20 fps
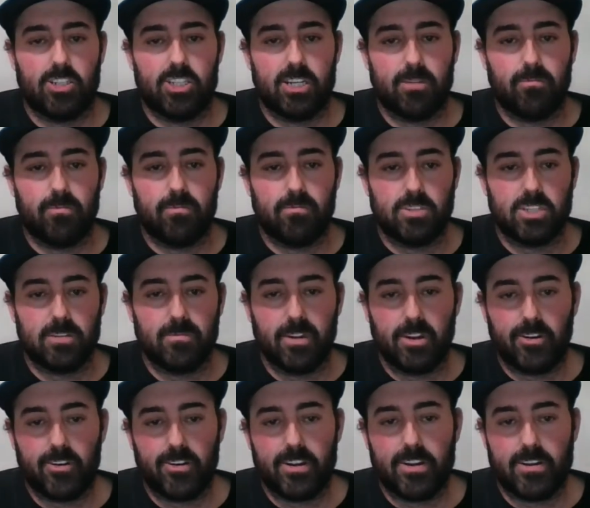
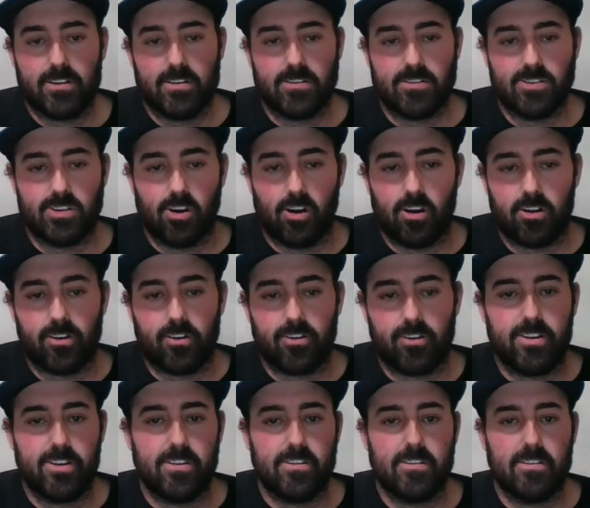Jimmy Cretin, Don
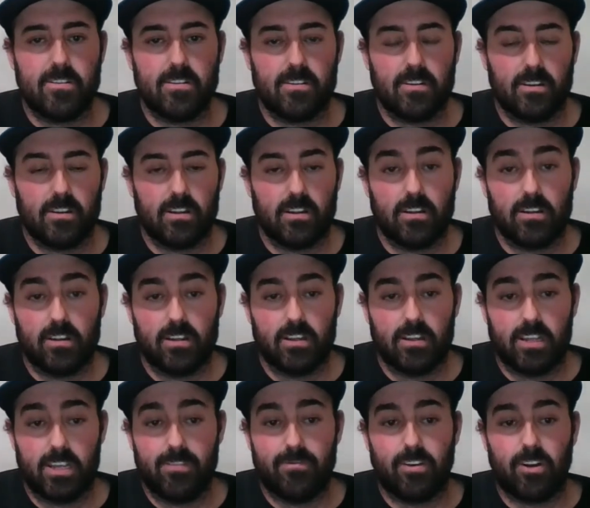Cretin,
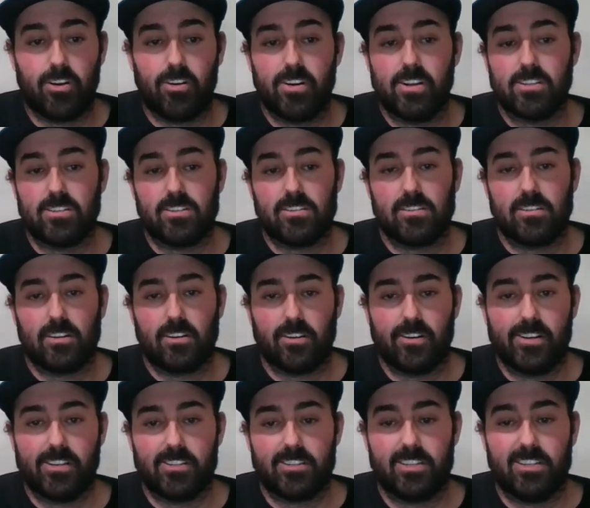even Chris.
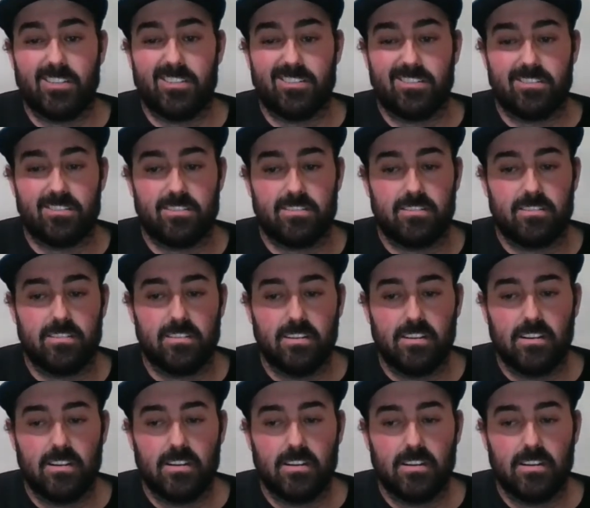He's